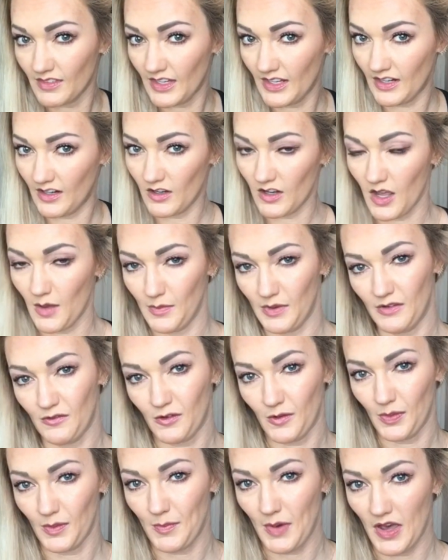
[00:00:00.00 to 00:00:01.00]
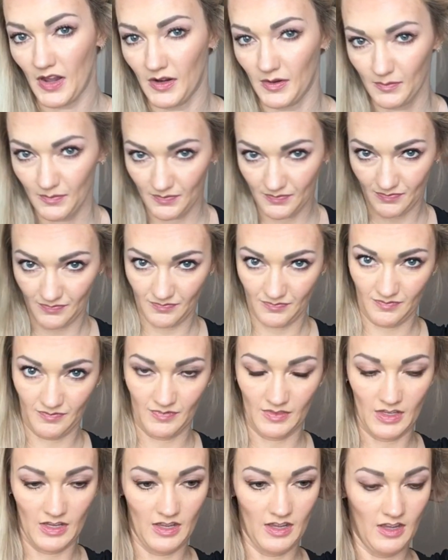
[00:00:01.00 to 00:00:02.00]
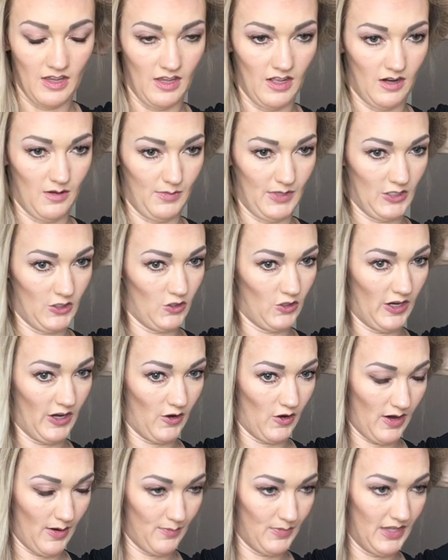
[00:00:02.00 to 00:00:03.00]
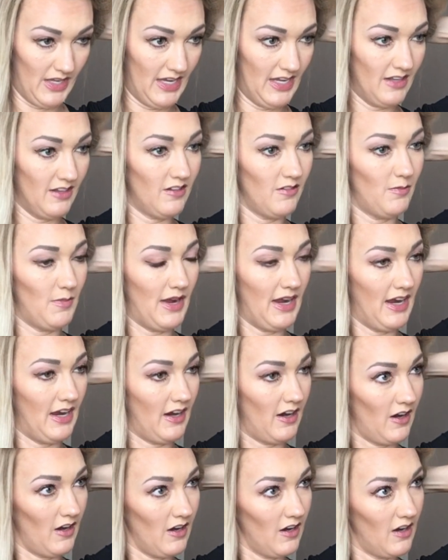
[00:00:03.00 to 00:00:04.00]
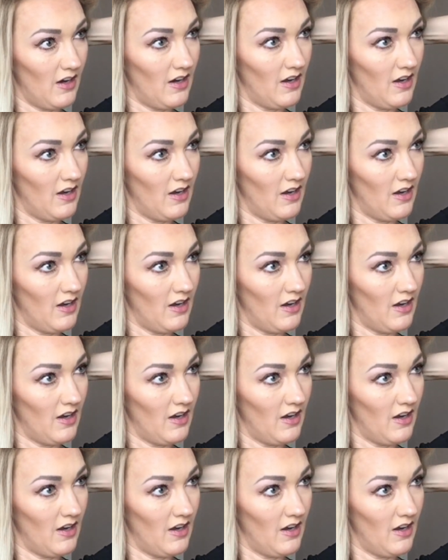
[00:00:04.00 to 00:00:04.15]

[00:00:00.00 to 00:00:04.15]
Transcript: And I'll come in from the bottom. I'll make sure I grab the end of my hair.